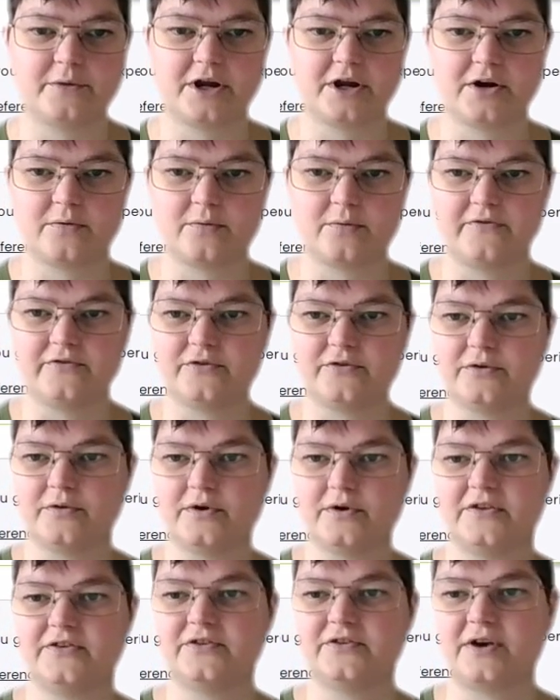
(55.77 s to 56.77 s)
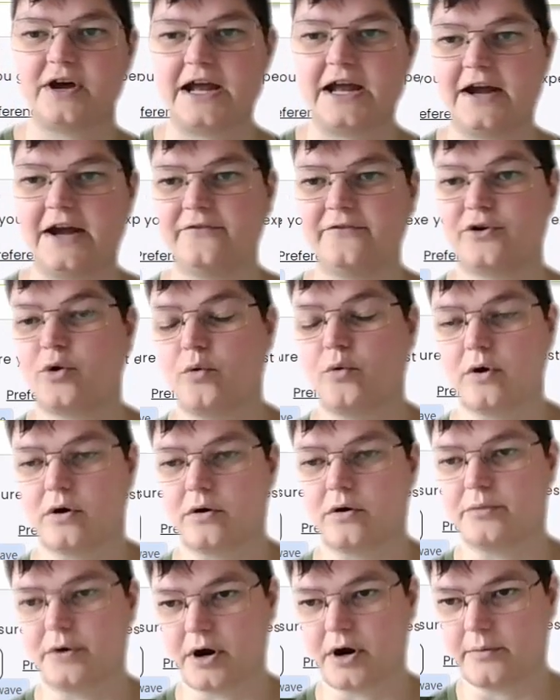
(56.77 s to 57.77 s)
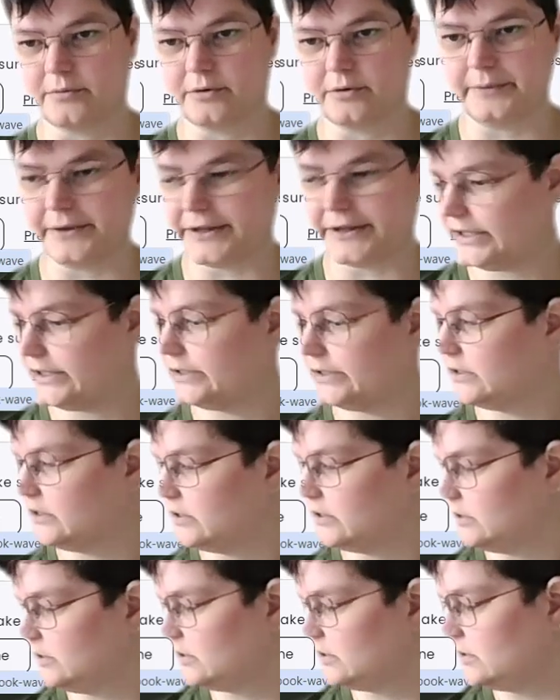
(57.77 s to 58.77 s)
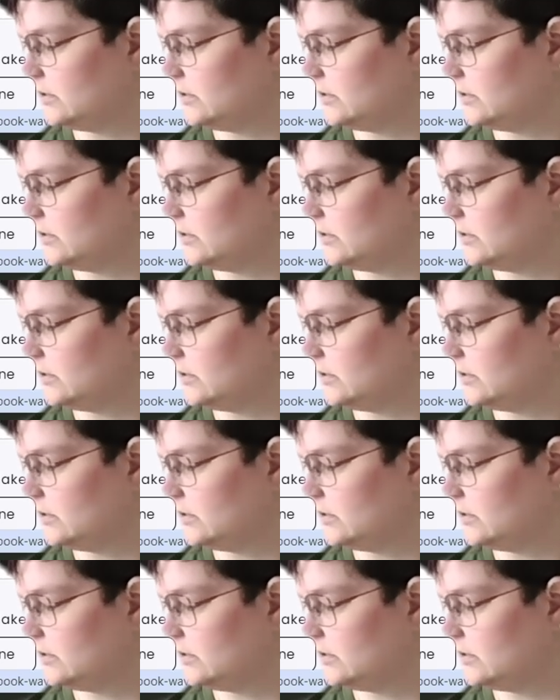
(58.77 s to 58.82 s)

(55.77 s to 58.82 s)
is the microwave to erase, so I have core probably.